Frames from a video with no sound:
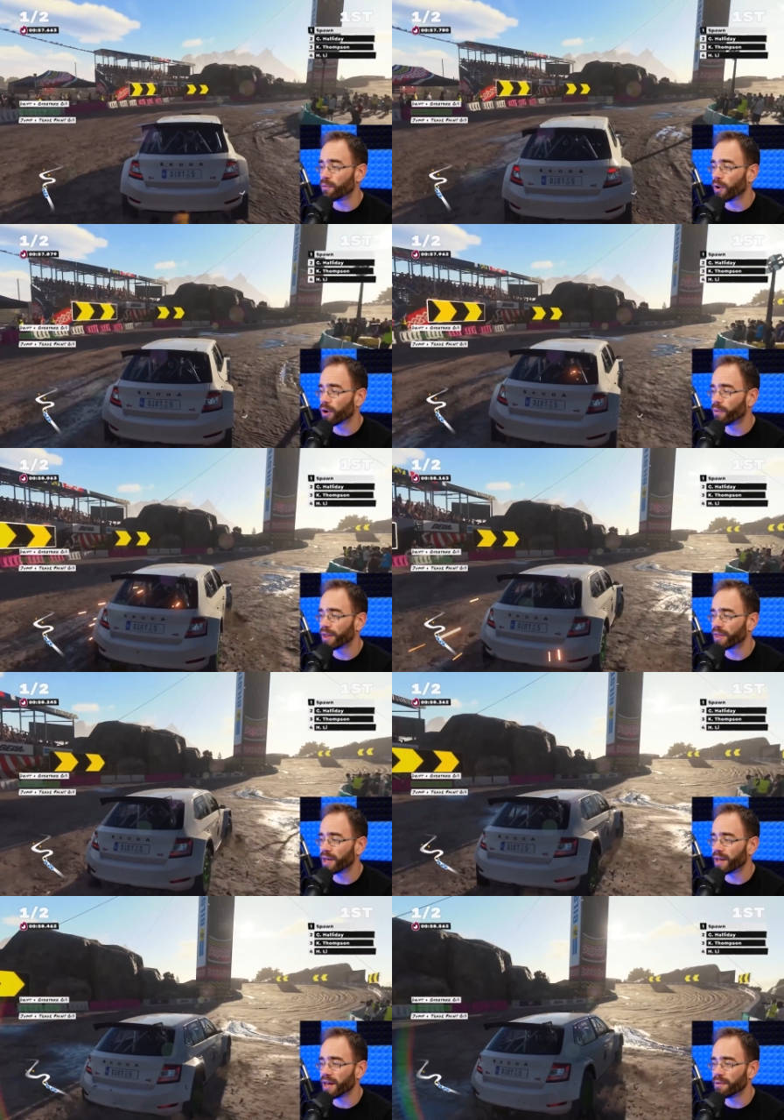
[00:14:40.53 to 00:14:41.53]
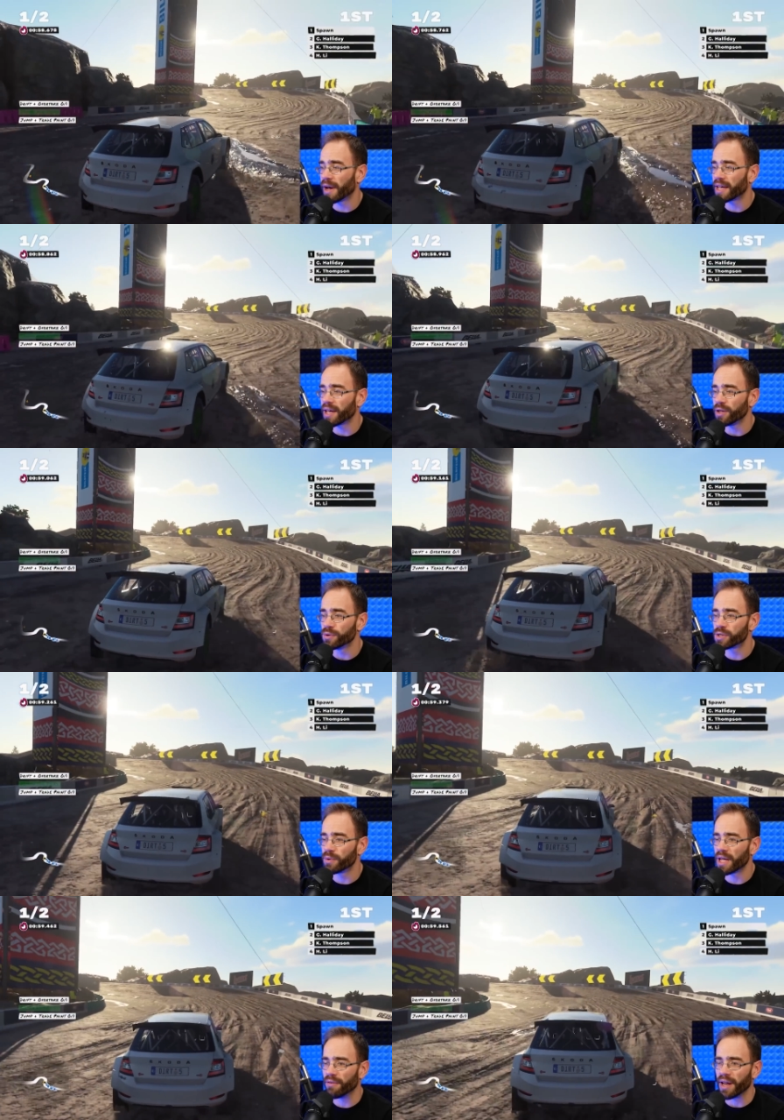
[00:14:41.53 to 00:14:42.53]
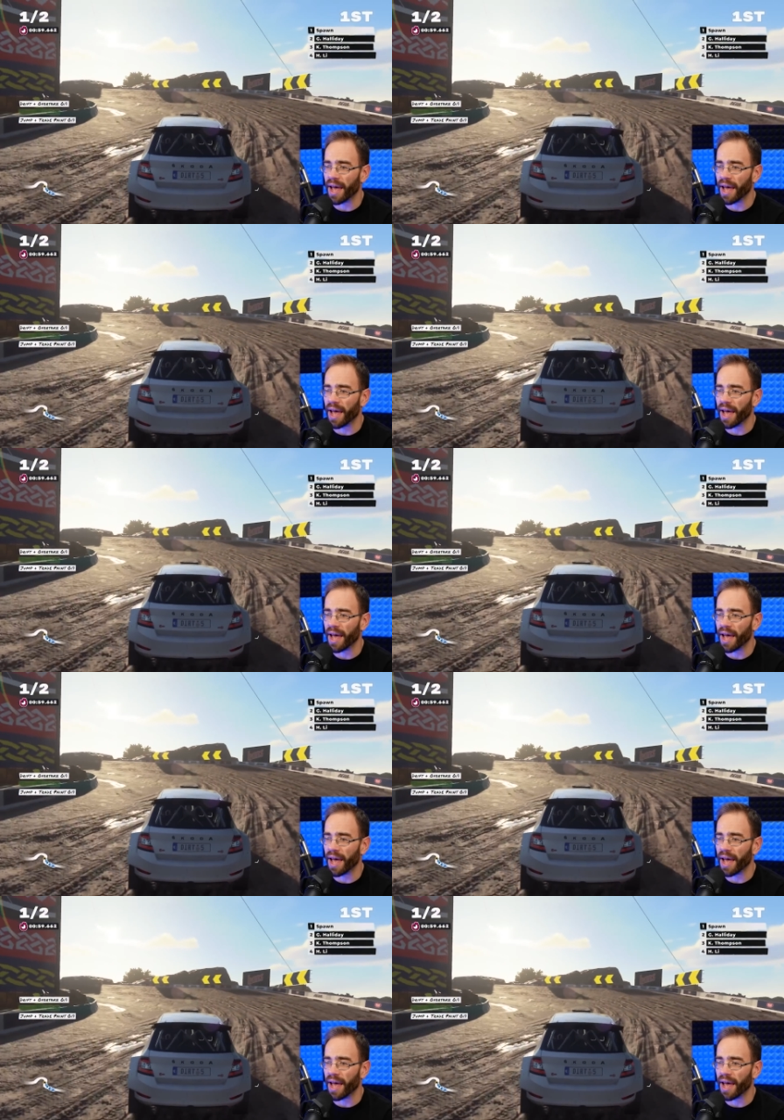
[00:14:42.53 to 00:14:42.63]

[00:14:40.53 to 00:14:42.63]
work with it and you might get used to it even